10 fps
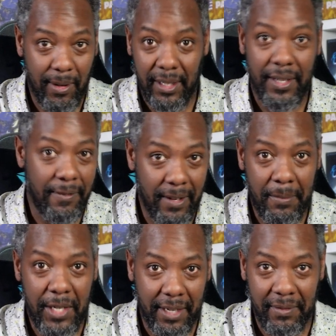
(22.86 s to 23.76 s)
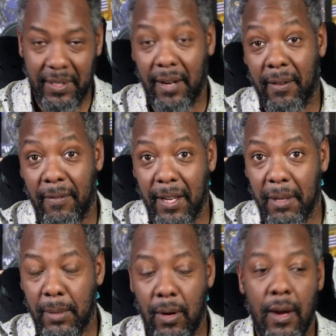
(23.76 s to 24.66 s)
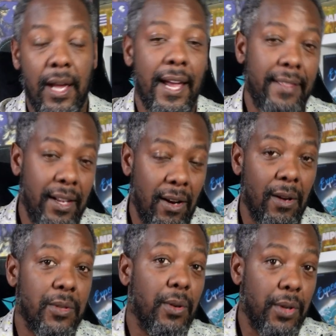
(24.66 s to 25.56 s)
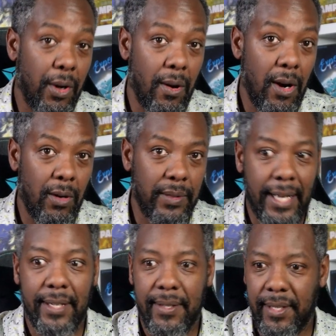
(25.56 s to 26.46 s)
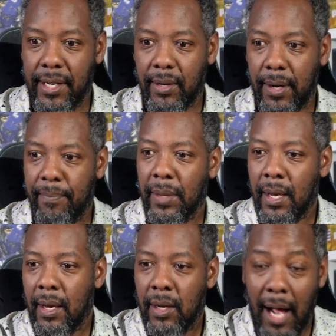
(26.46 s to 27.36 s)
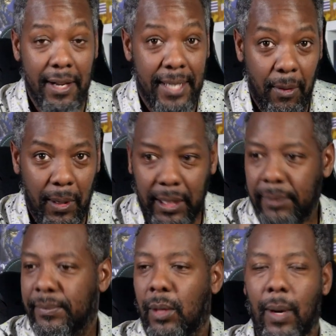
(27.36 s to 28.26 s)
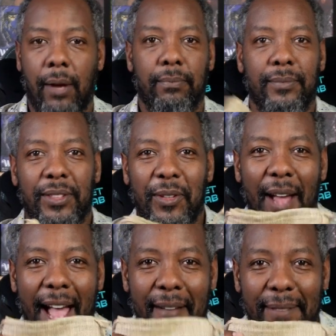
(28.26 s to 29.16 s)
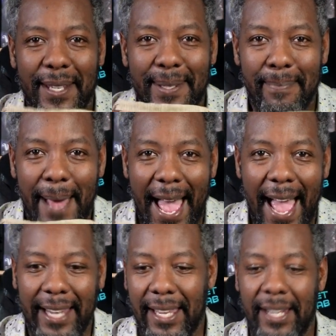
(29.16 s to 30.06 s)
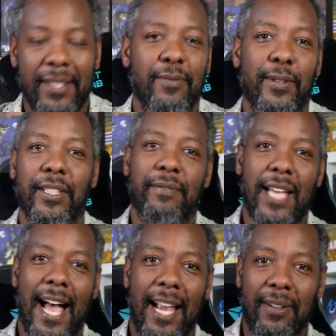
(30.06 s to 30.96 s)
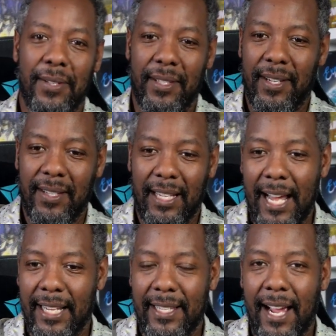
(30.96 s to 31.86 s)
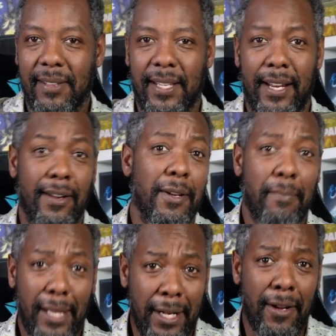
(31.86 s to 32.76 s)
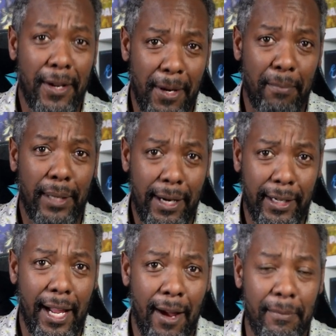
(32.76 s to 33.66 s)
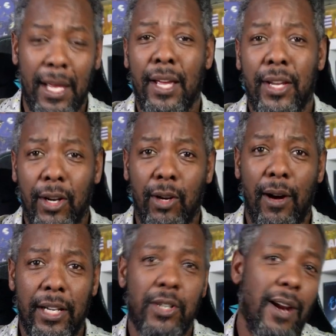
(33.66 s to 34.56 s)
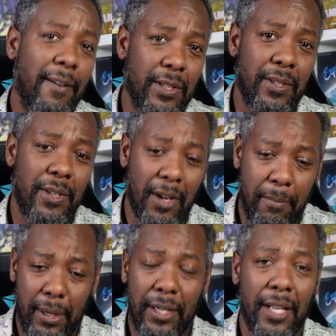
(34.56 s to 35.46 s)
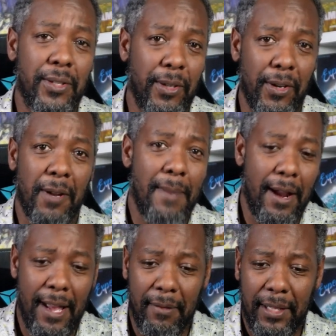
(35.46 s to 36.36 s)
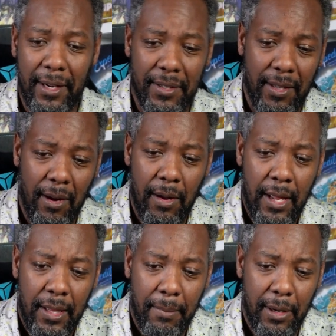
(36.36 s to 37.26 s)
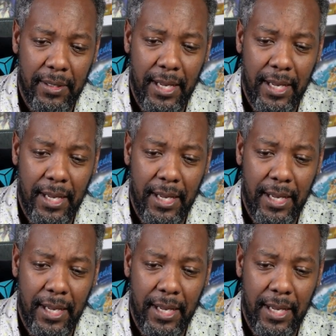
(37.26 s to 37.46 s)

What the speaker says: on the different objectives that are available, and then also your own that is secret. How does that work? Well, you have this bag and it's full of tiles, and there's a lot of tiles in here, and depending on your player count, you're going to draft you're going to put a certain amount out there. So the person